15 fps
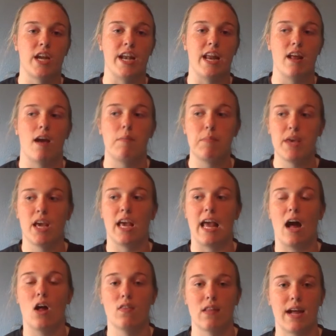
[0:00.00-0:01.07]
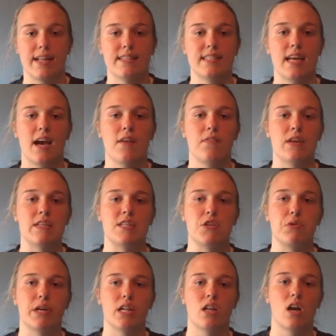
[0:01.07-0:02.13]
and it being on line staff is that
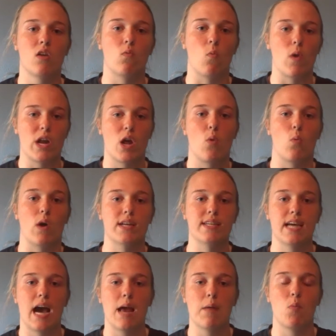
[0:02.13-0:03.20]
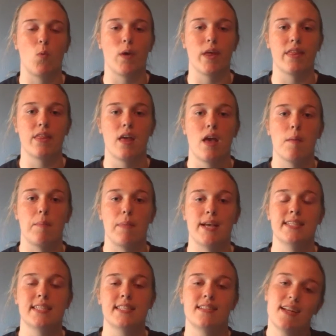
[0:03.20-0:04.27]
you get a lot of one-on-one time with
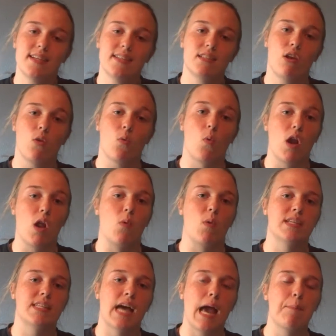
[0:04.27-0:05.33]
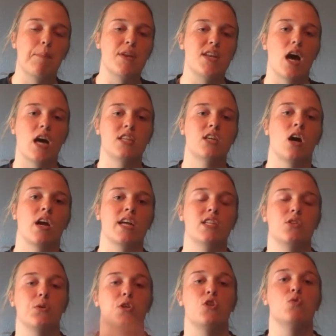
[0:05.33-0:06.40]
basics, not necessarily one-on-one time, but not talking
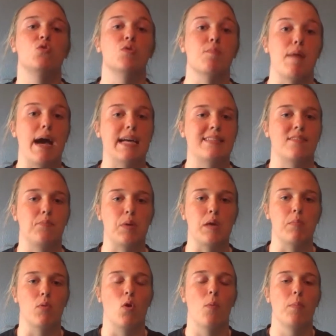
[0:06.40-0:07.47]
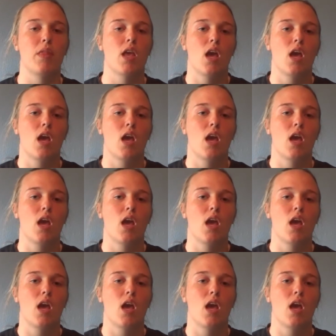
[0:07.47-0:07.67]
to huge and massive people.